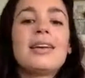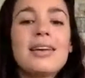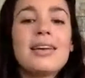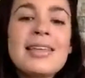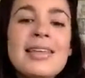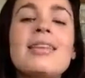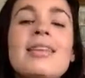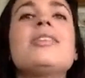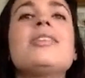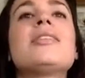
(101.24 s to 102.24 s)
exactly
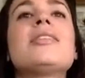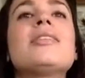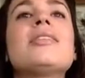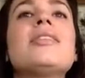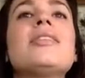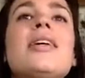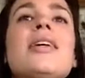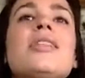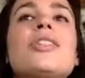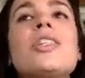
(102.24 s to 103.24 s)
she's she's
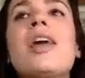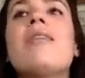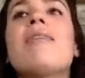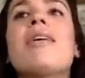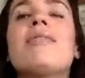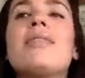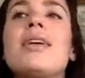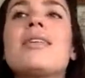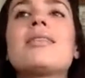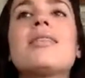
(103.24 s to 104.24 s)
taking the shame out of
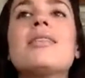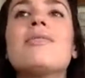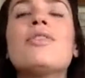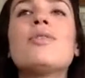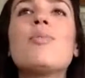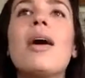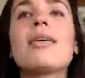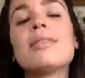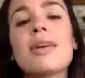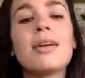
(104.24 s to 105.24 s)
things that food
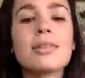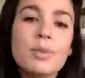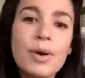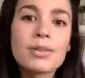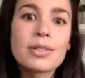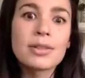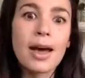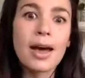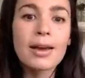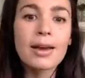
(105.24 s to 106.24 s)
bloggers aren't supposed to
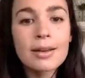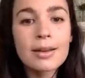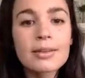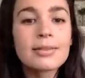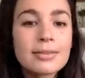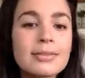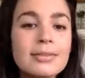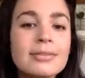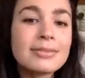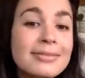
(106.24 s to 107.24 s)
like right
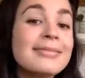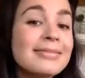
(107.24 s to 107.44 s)
right